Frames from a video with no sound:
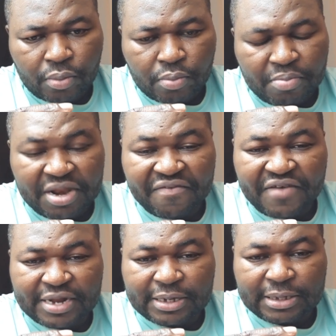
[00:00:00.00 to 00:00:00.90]
But the
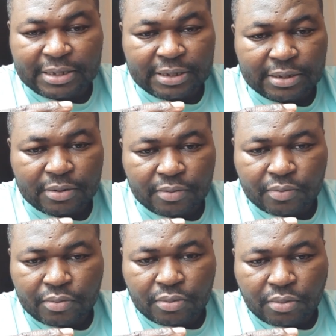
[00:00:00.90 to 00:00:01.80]
fact is this.
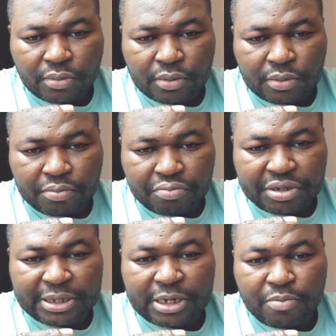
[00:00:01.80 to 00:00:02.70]

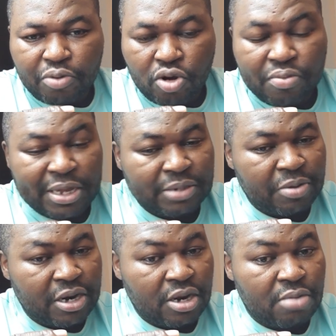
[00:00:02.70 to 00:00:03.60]
President Paul Biya
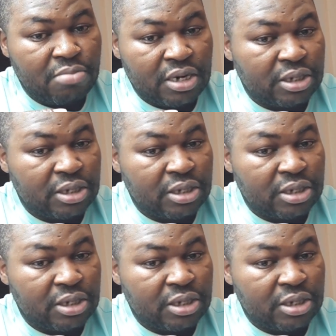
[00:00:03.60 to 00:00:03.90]
spent a lot of money